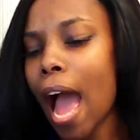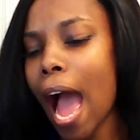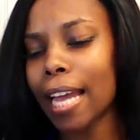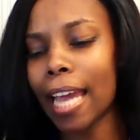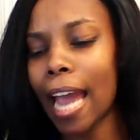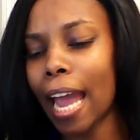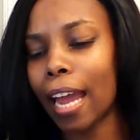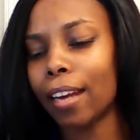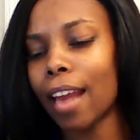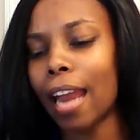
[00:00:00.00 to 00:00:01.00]
I
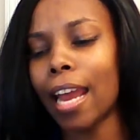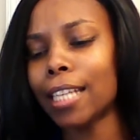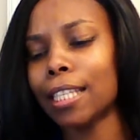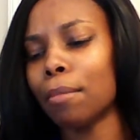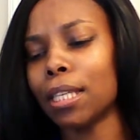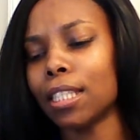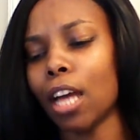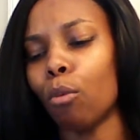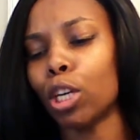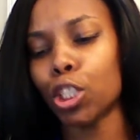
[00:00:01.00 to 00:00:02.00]
can't. Now Lexi meets
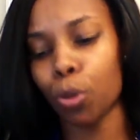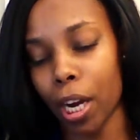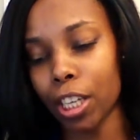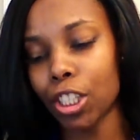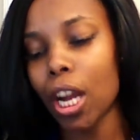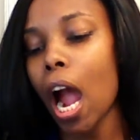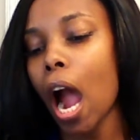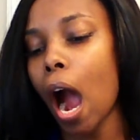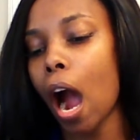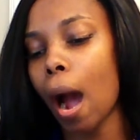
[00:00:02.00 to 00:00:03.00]
up with Tretch,
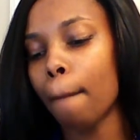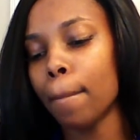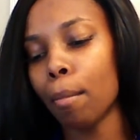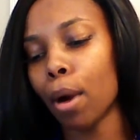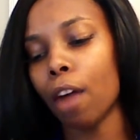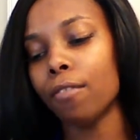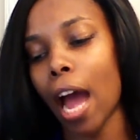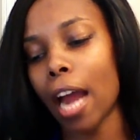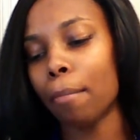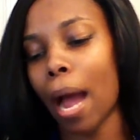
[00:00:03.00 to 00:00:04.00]
a member of
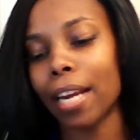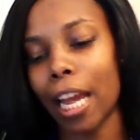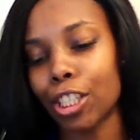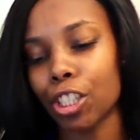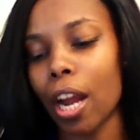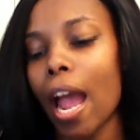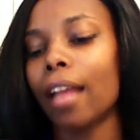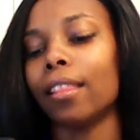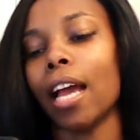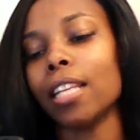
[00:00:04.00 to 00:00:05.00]
Naughty by Nature.
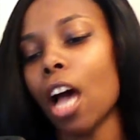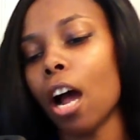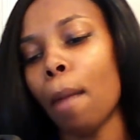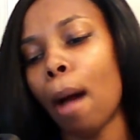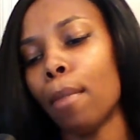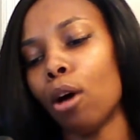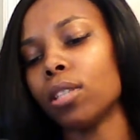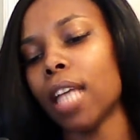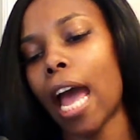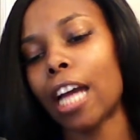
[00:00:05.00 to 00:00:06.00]
They talk about
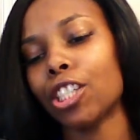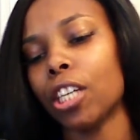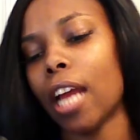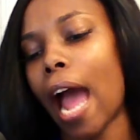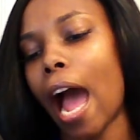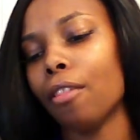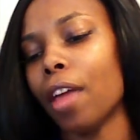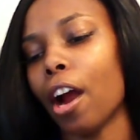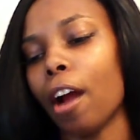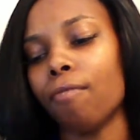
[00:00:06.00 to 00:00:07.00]
Moes' action and how
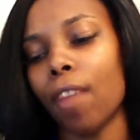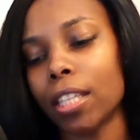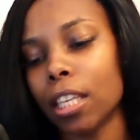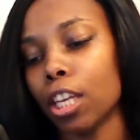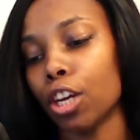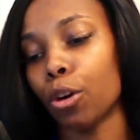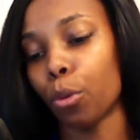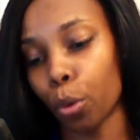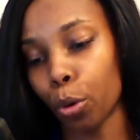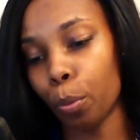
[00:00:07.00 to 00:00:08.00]
they are affecting the
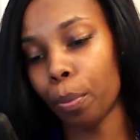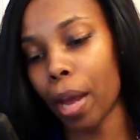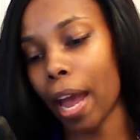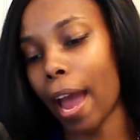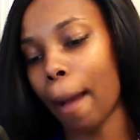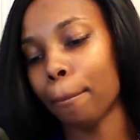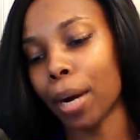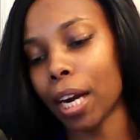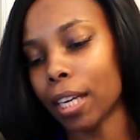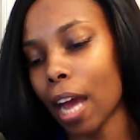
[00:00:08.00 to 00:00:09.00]
group and
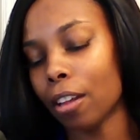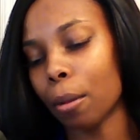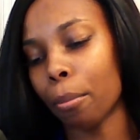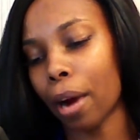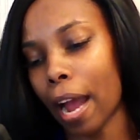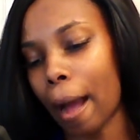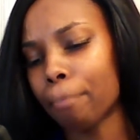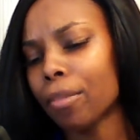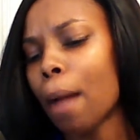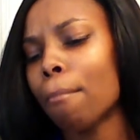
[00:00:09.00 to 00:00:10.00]
bringing down the
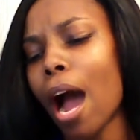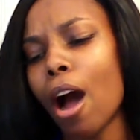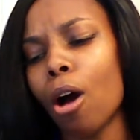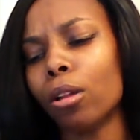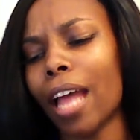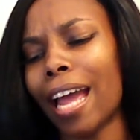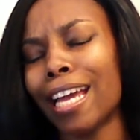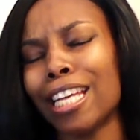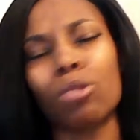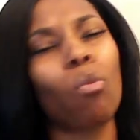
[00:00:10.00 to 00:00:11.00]
brand. My whole thing
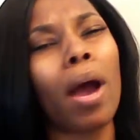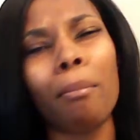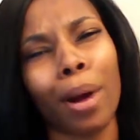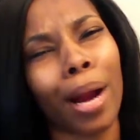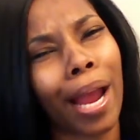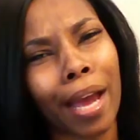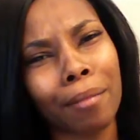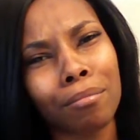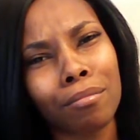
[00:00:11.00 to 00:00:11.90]
is, what brand?